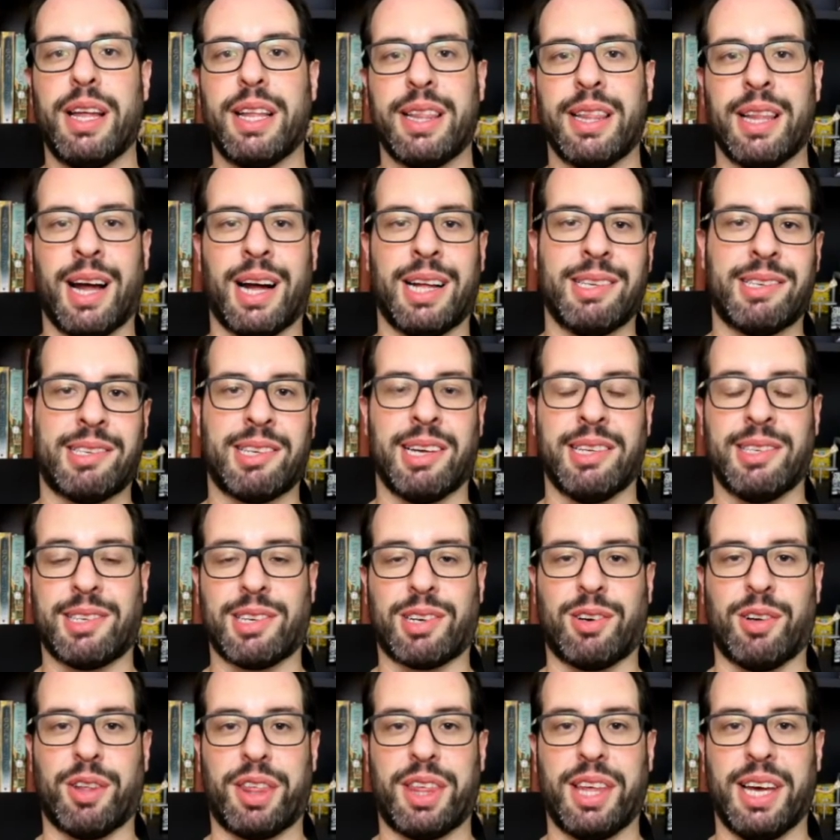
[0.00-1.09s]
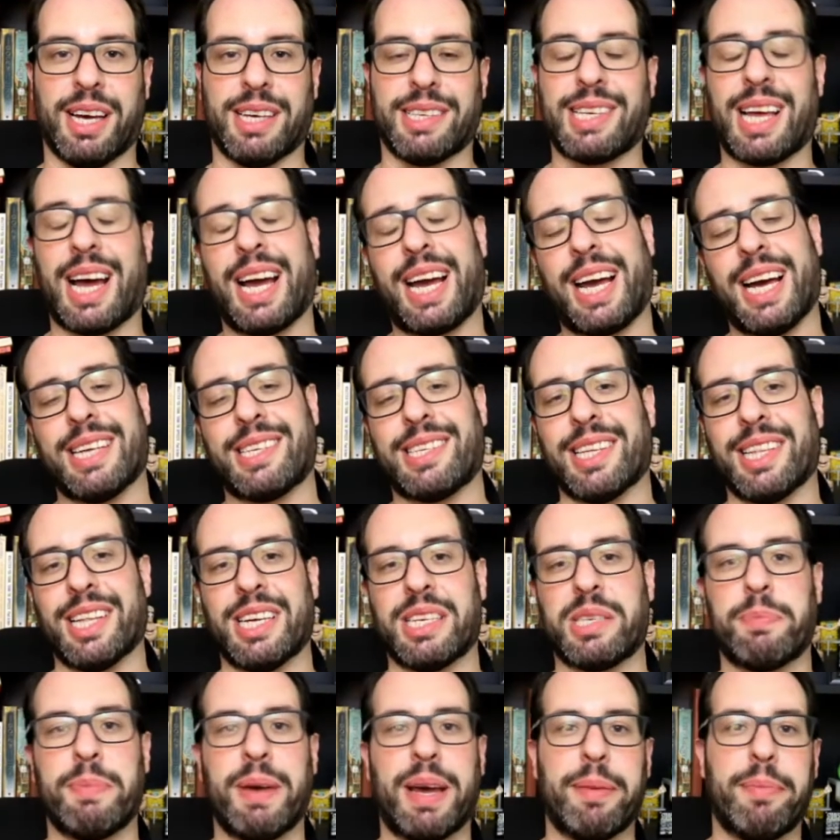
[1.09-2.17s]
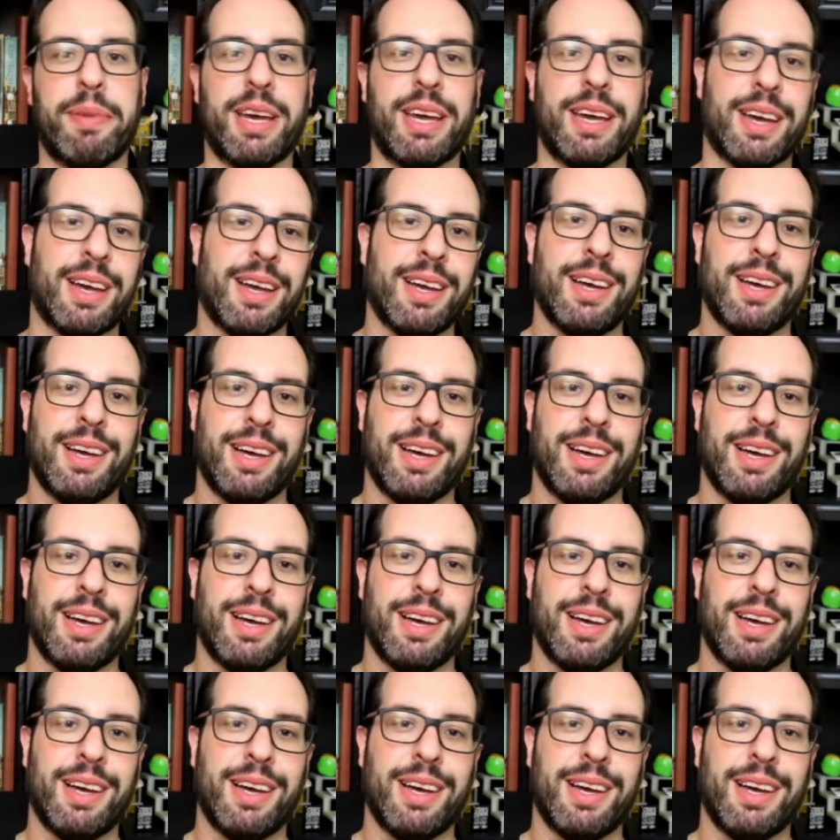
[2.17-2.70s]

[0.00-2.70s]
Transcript: nonsensical things. I guess unless maybe